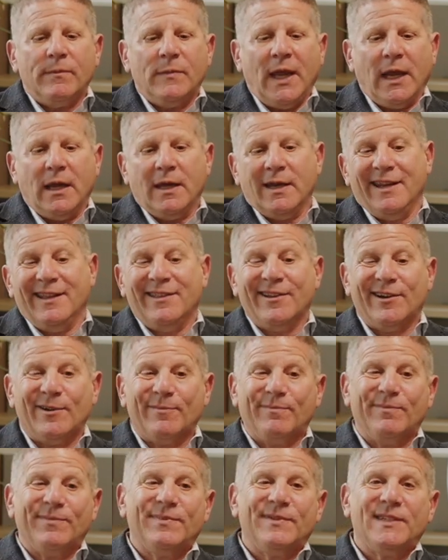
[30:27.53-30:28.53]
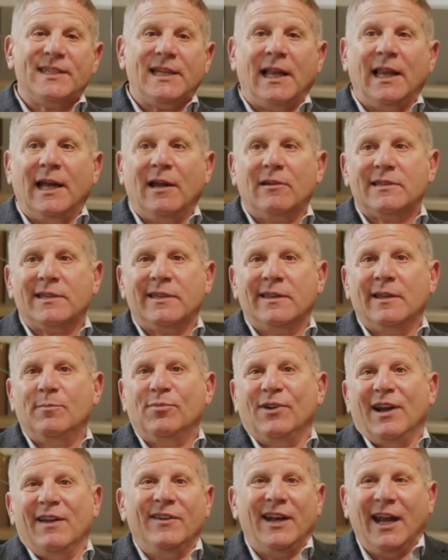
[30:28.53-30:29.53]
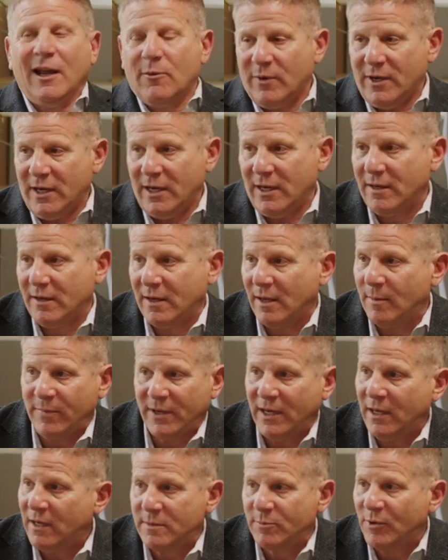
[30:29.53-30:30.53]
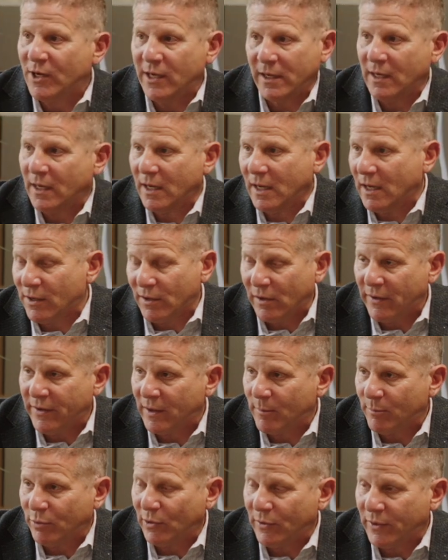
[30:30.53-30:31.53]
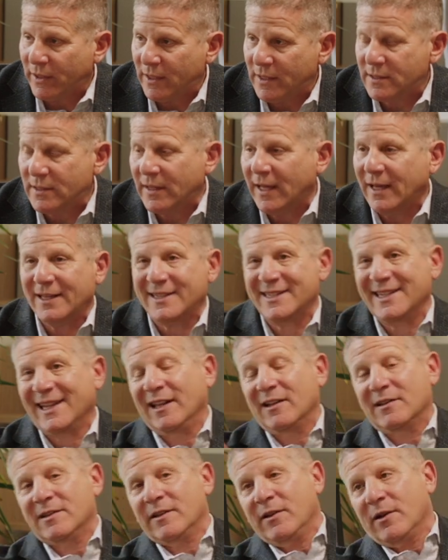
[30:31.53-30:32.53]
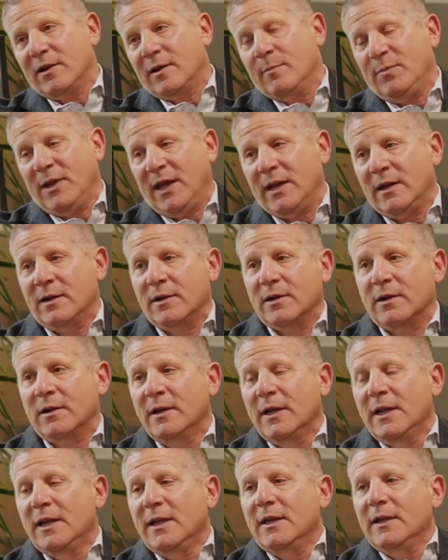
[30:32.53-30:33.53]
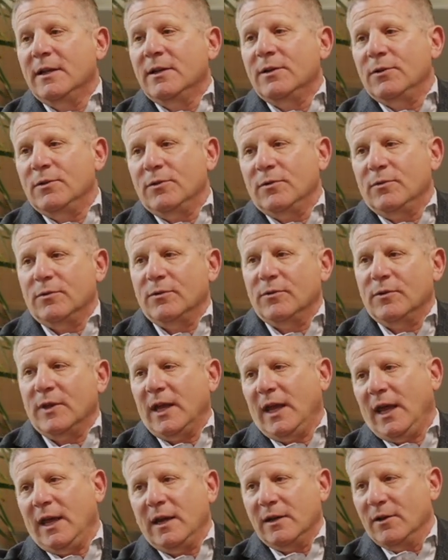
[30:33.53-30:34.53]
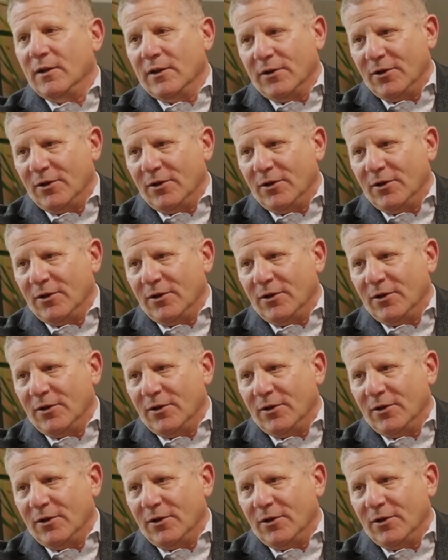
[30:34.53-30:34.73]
they could either sell out to the private equity company, it's probably going to cut all their employees. They could sell out to their competitor, who they hated